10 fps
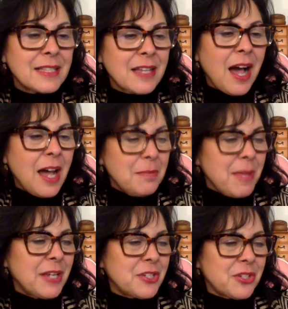God
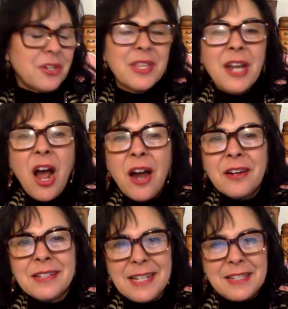makes sure that
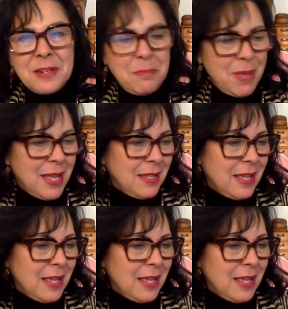our needs are met.